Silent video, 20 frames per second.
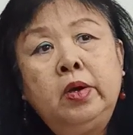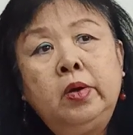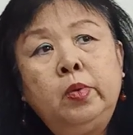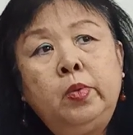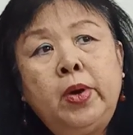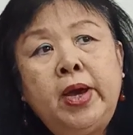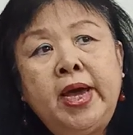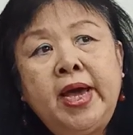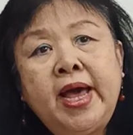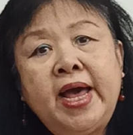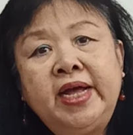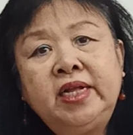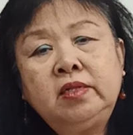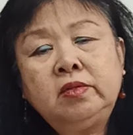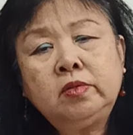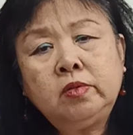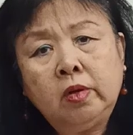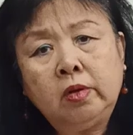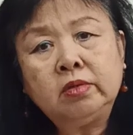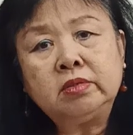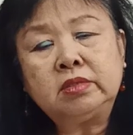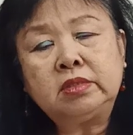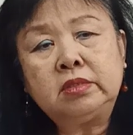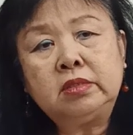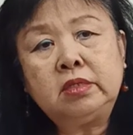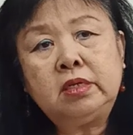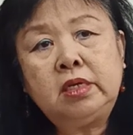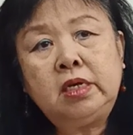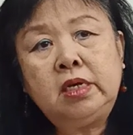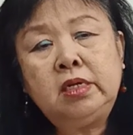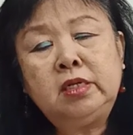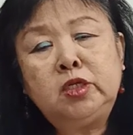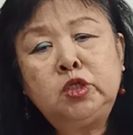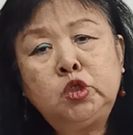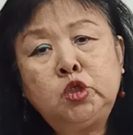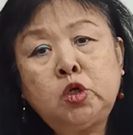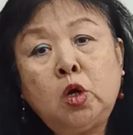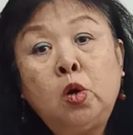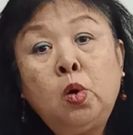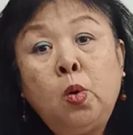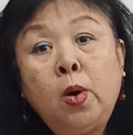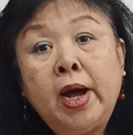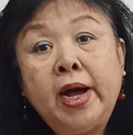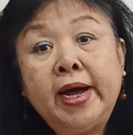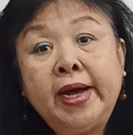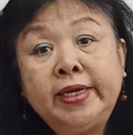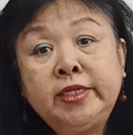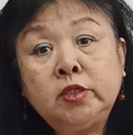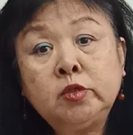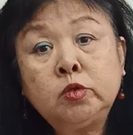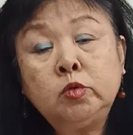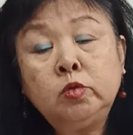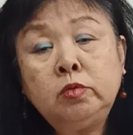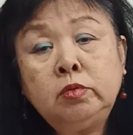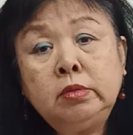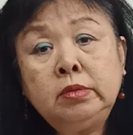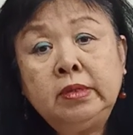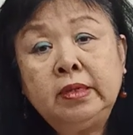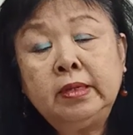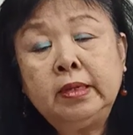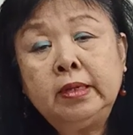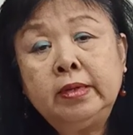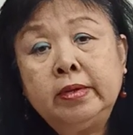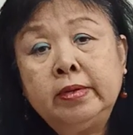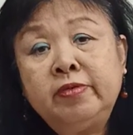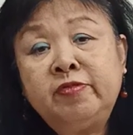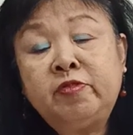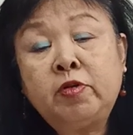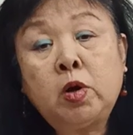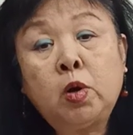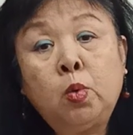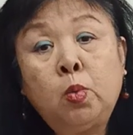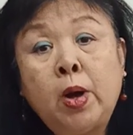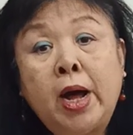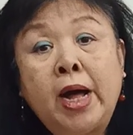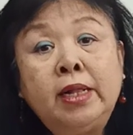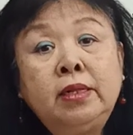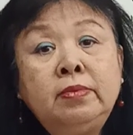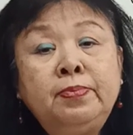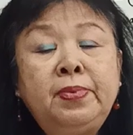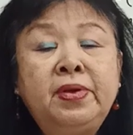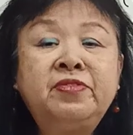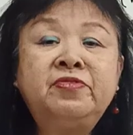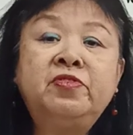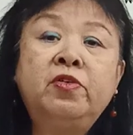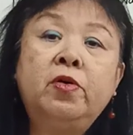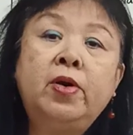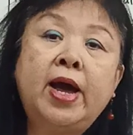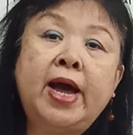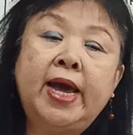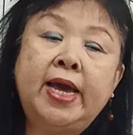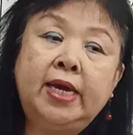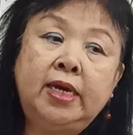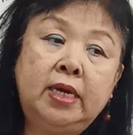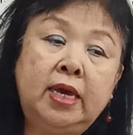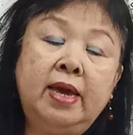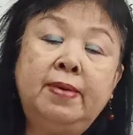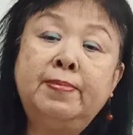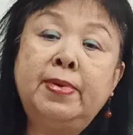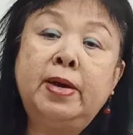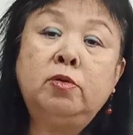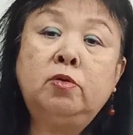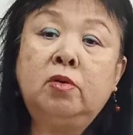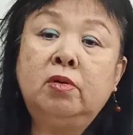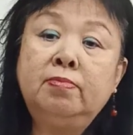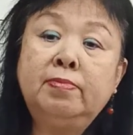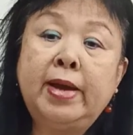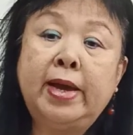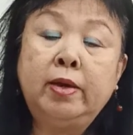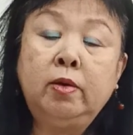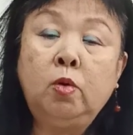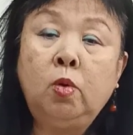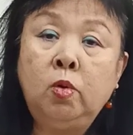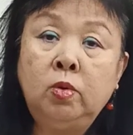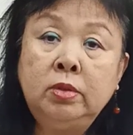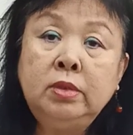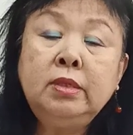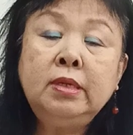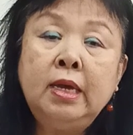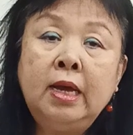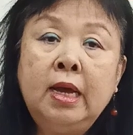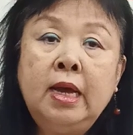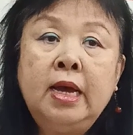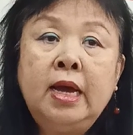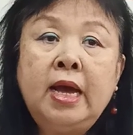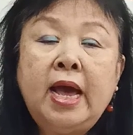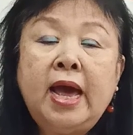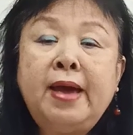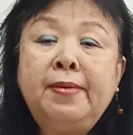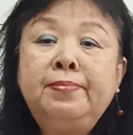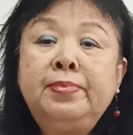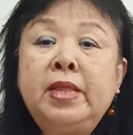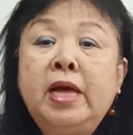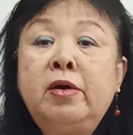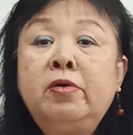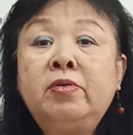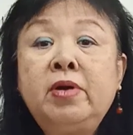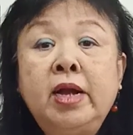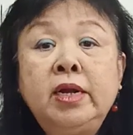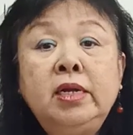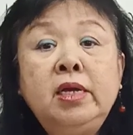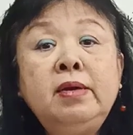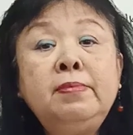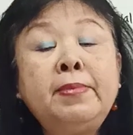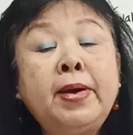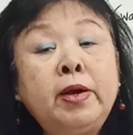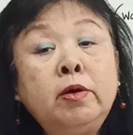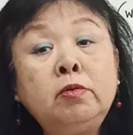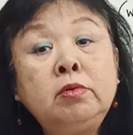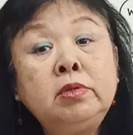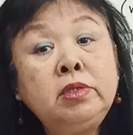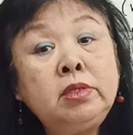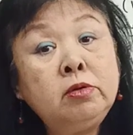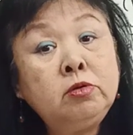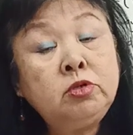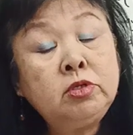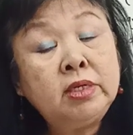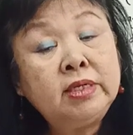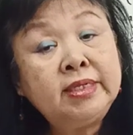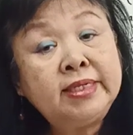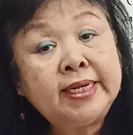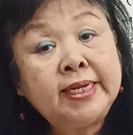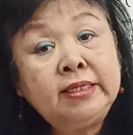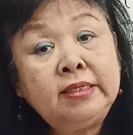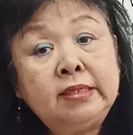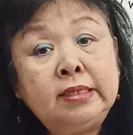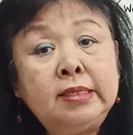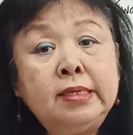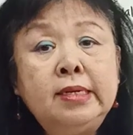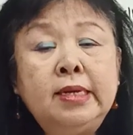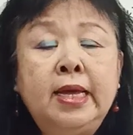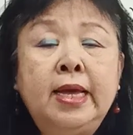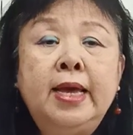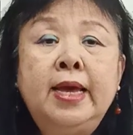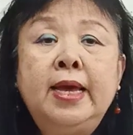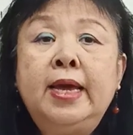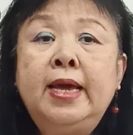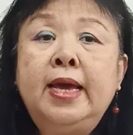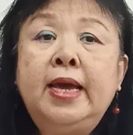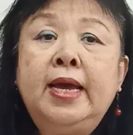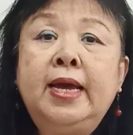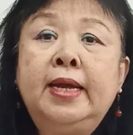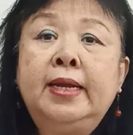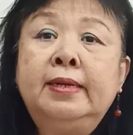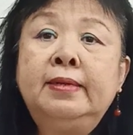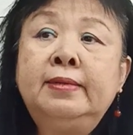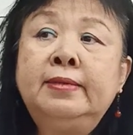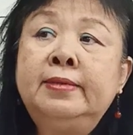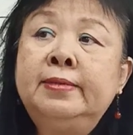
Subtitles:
where I taught in Chonghua High School for a while before I came out on my own. I'm now running my own tuition center, and